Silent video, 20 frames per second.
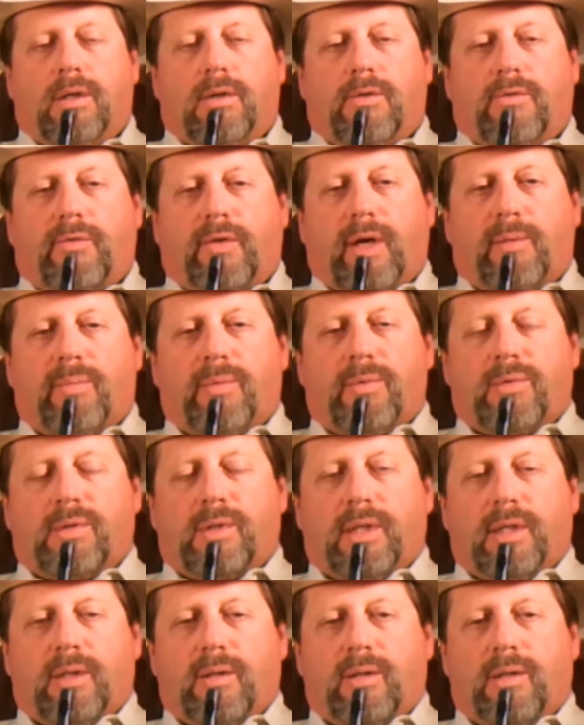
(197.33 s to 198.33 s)

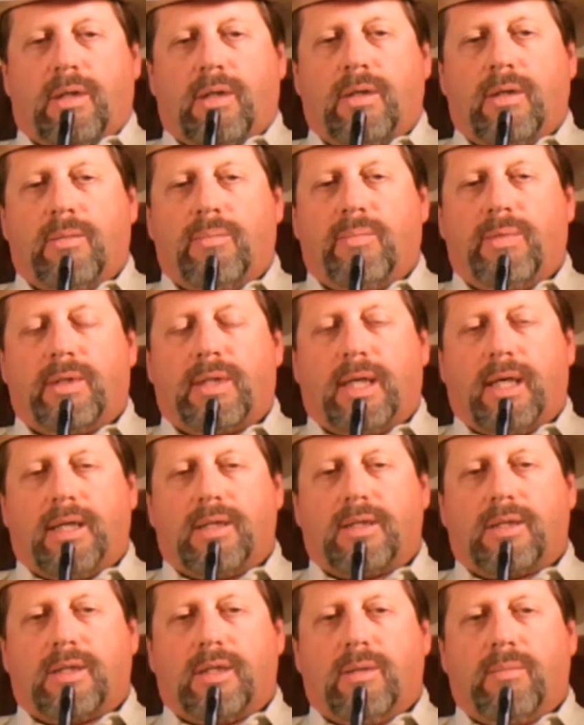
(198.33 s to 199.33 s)
5%
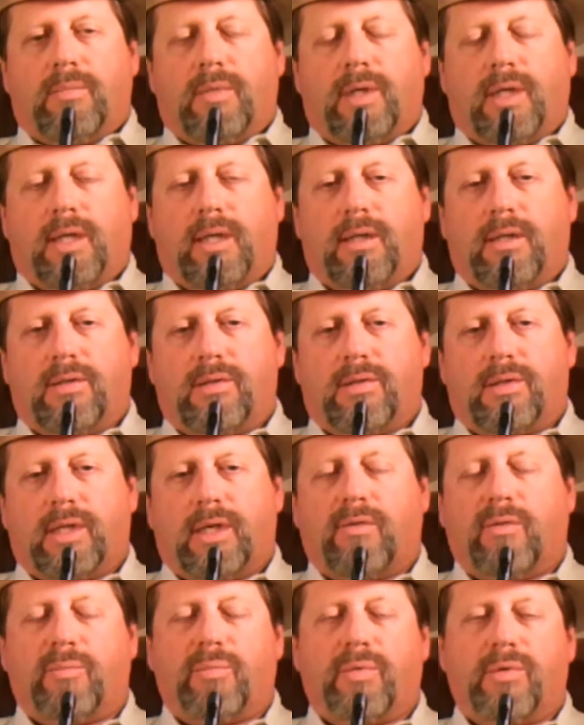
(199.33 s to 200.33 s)
potassium and
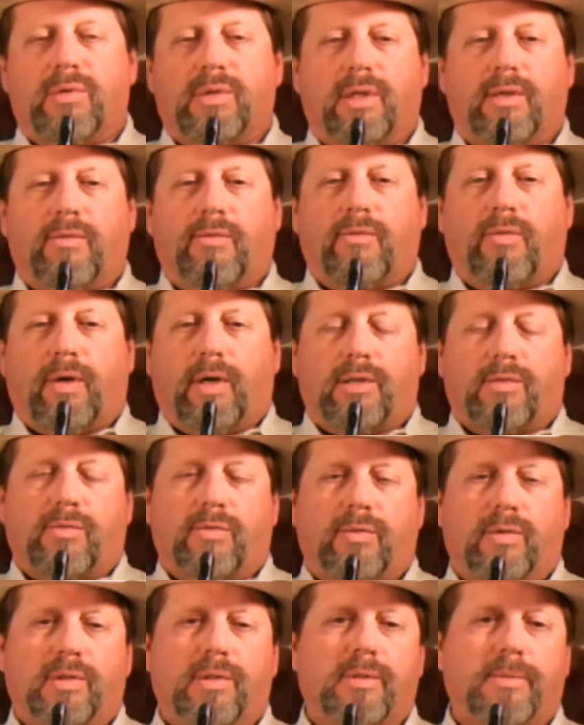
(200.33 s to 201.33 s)
7%
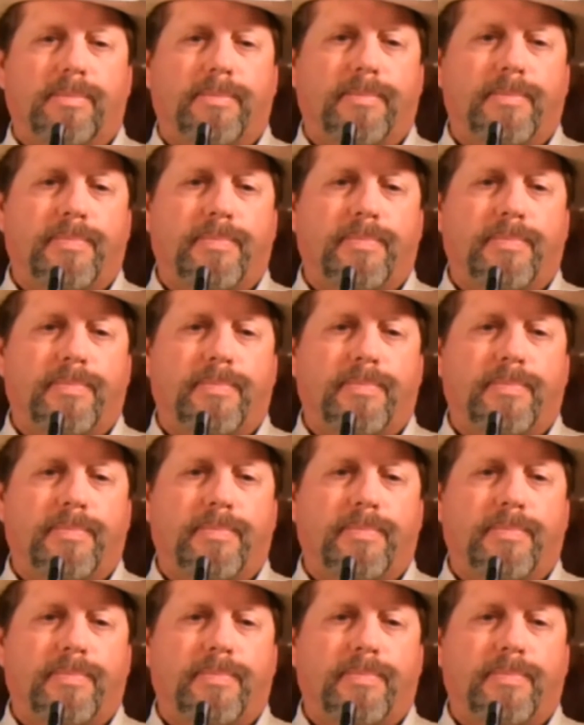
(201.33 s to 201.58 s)
phosphorus.